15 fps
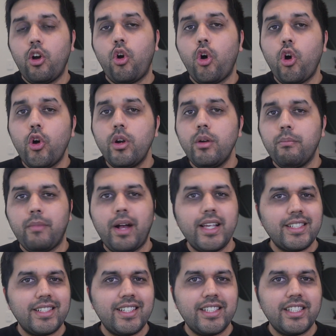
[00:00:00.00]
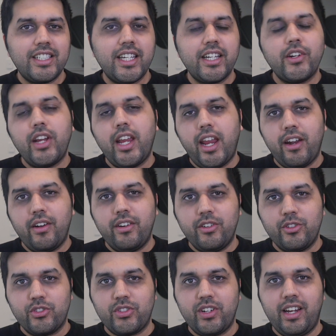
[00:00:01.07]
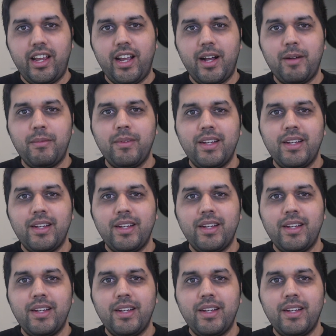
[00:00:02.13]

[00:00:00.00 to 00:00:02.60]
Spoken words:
or master's degree here in Australia?